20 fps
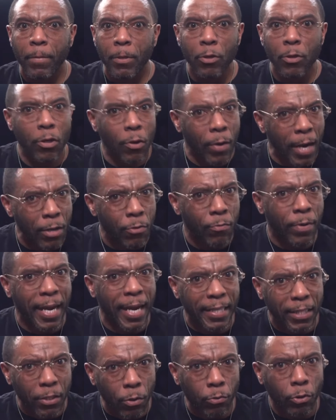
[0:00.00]
You know how you
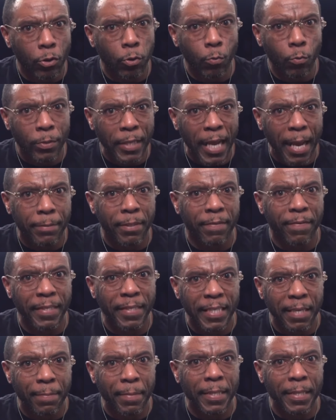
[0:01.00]
got those two types of
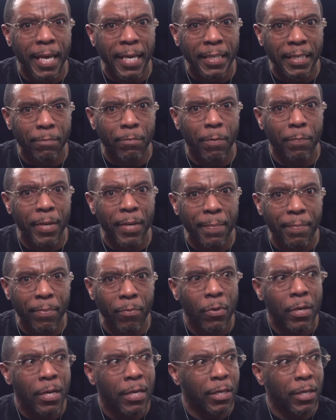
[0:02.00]
intimidation with
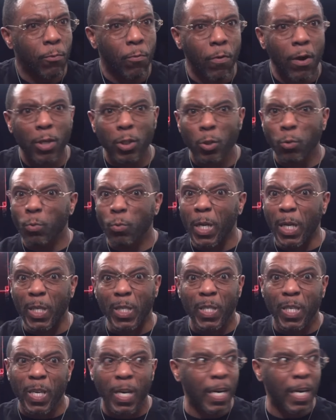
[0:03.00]
people? The ones who like,
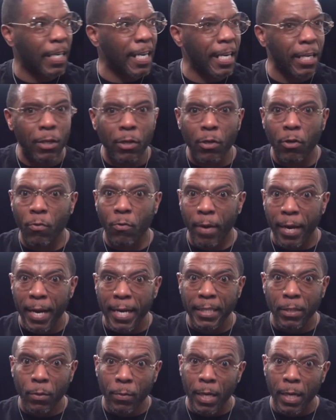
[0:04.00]
rah, and they look
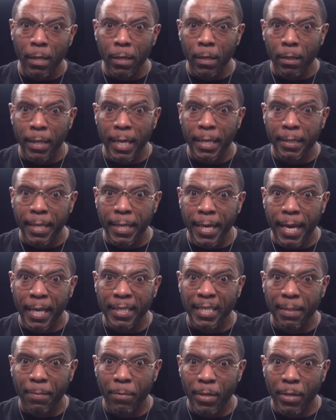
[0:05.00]
crazy or they look like they
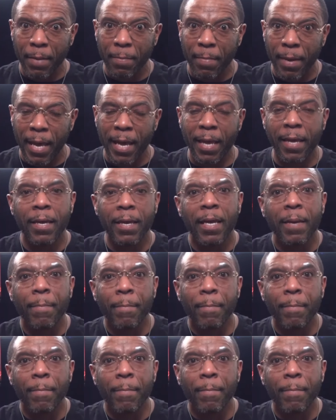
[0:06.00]
got something on their mind.